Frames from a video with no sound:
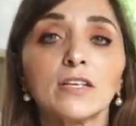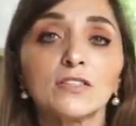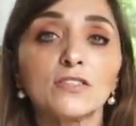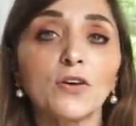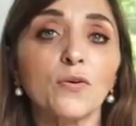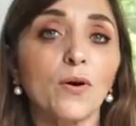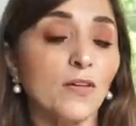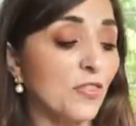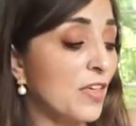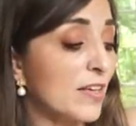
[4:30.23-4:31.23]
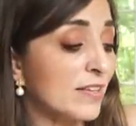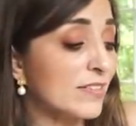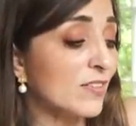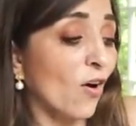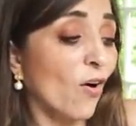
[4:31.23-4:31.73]
So
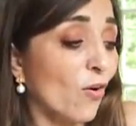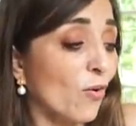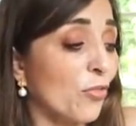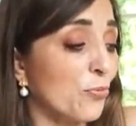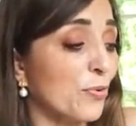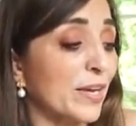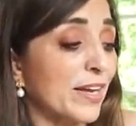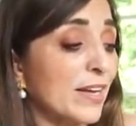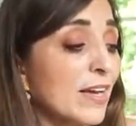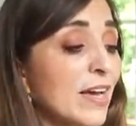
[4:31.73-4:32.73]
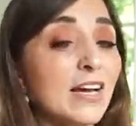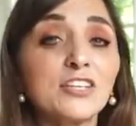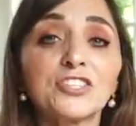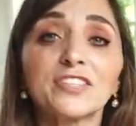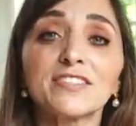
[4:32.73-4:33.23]
these all three
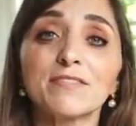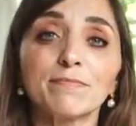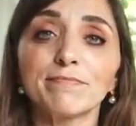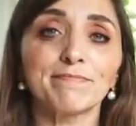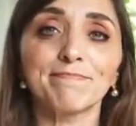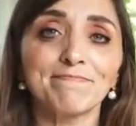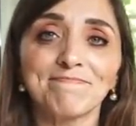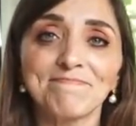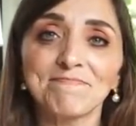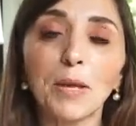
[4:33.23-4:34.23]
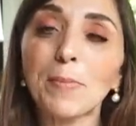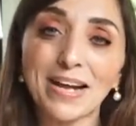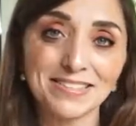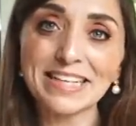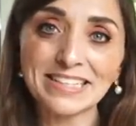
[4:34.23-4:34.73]
just
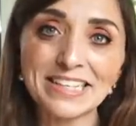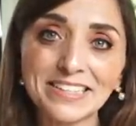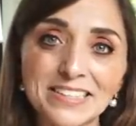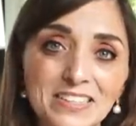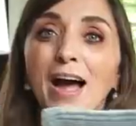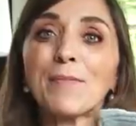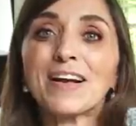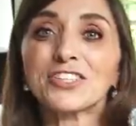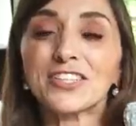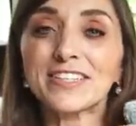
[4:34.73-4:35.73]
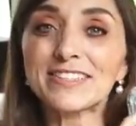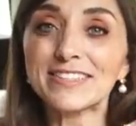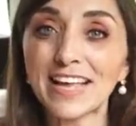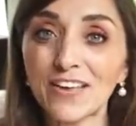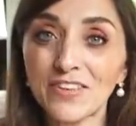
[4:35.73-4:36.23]
pass that test. I'm actually
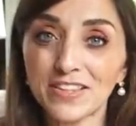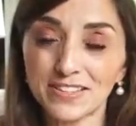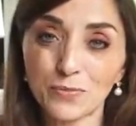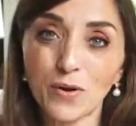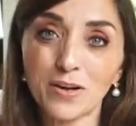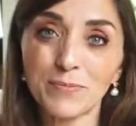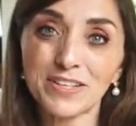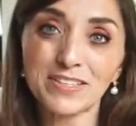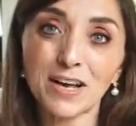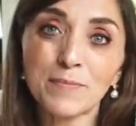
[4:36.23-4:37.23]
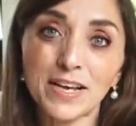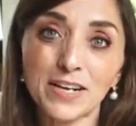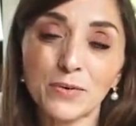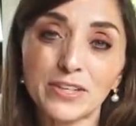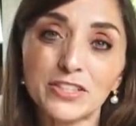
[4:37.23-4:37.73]
saving this one because I'm
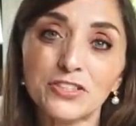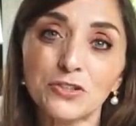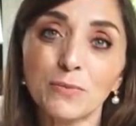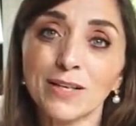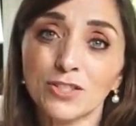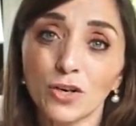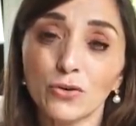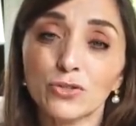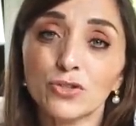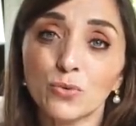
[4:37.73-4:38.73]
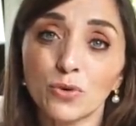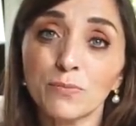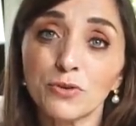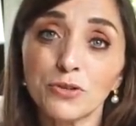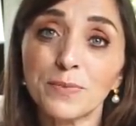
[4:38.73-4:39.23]
getting ready to do my daughter's
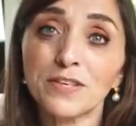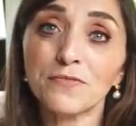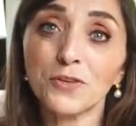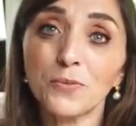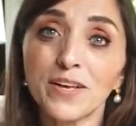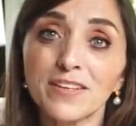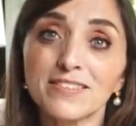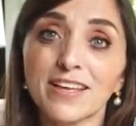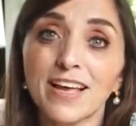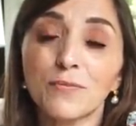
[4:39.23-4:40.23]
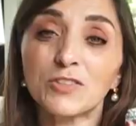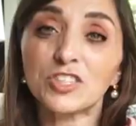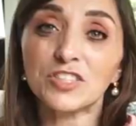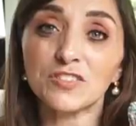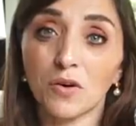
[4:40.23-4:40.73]
dorm room in a few weeks, and when
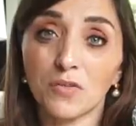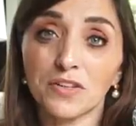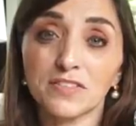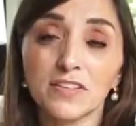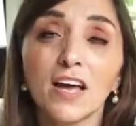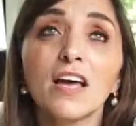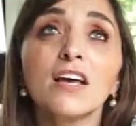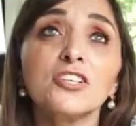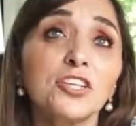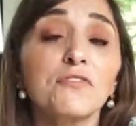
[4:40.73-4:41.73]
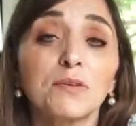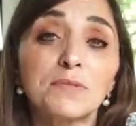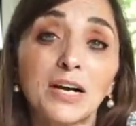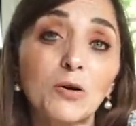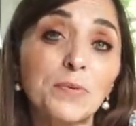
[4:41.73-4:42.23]
she saw this, she flipped
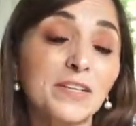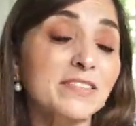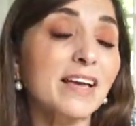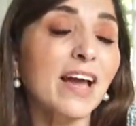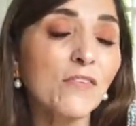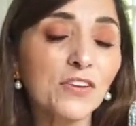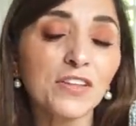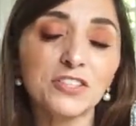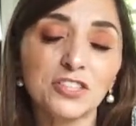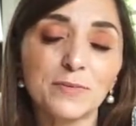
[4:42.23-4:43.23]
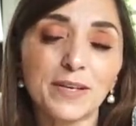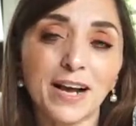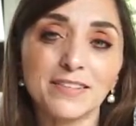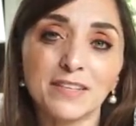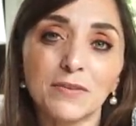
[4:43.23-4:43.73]
out because everything she's been
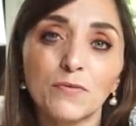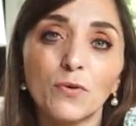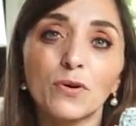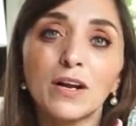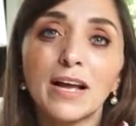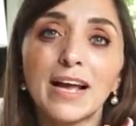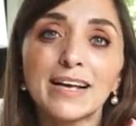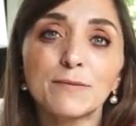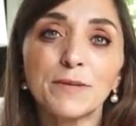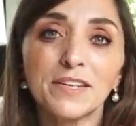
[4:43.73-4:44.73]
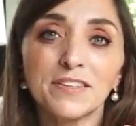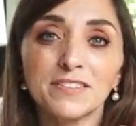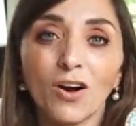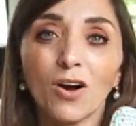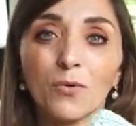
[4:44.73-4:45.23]
asking for has been in
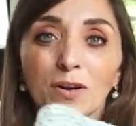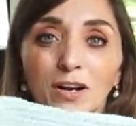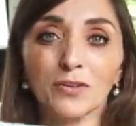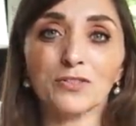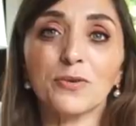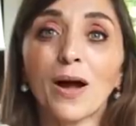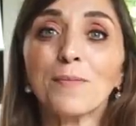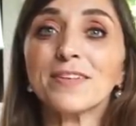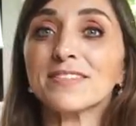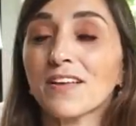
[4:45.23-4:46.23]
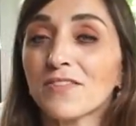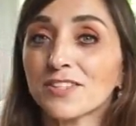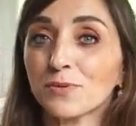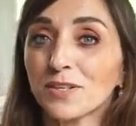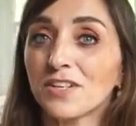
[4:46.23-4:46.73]
this aqua color. So I'm gonna save
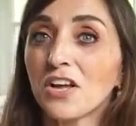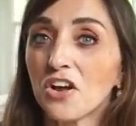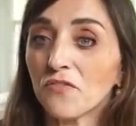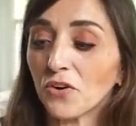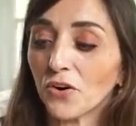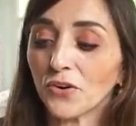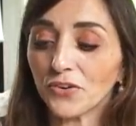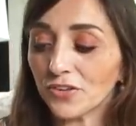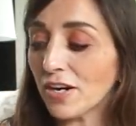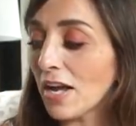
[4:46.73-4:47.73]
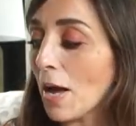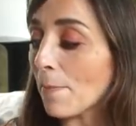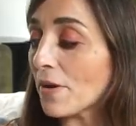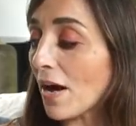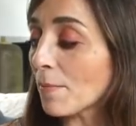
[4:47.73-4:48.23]
this one for her,
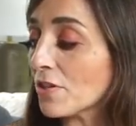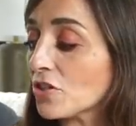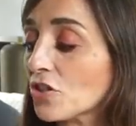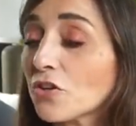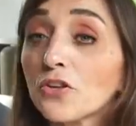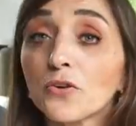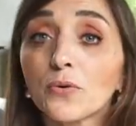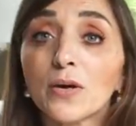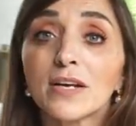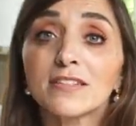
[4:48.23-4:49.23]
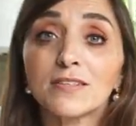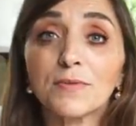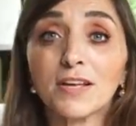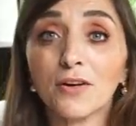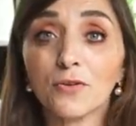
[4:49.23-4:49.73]
but I'm gonna show you some of
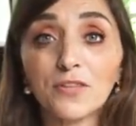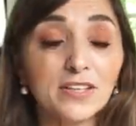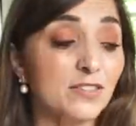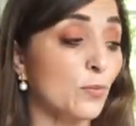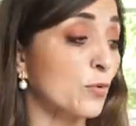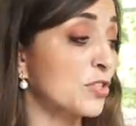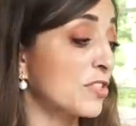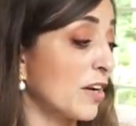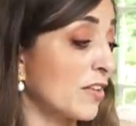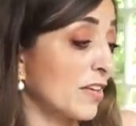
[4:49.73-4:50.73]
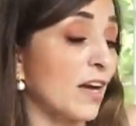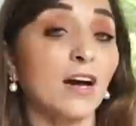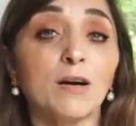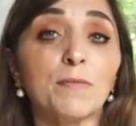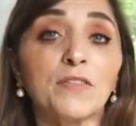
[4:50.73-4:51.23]
the other things that we're styling
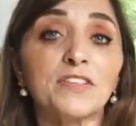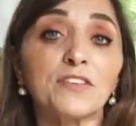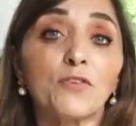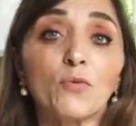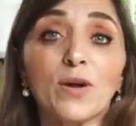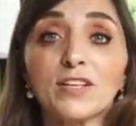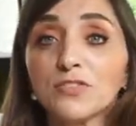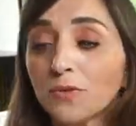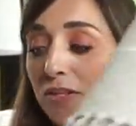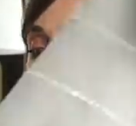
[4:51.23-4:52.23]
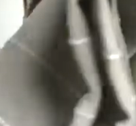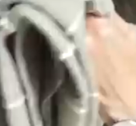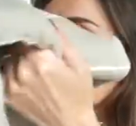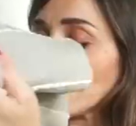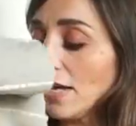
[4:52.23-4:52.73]
up and the different ways you can do
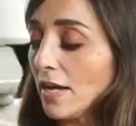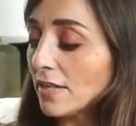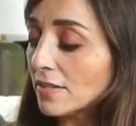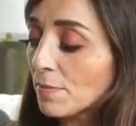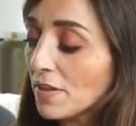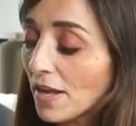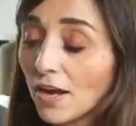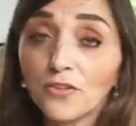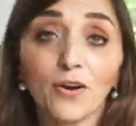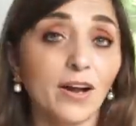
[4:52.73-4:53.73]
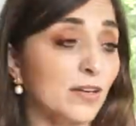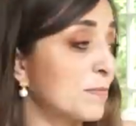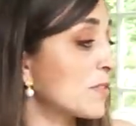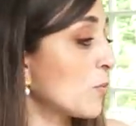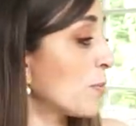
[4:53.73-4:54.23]
it. Some of the other
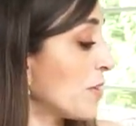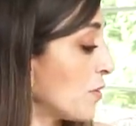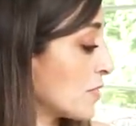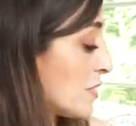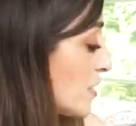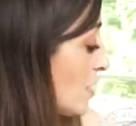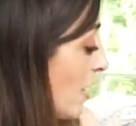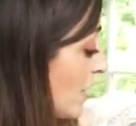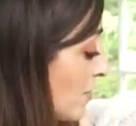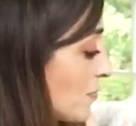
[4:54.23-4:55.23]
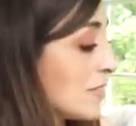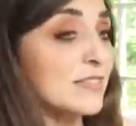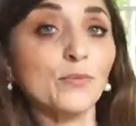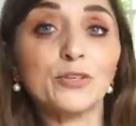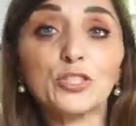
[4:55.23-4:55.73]
items that we'll be using today, let's
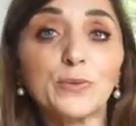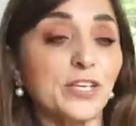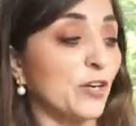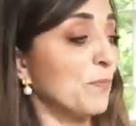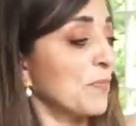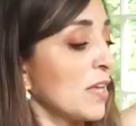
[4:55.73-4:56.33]
see, where should we go?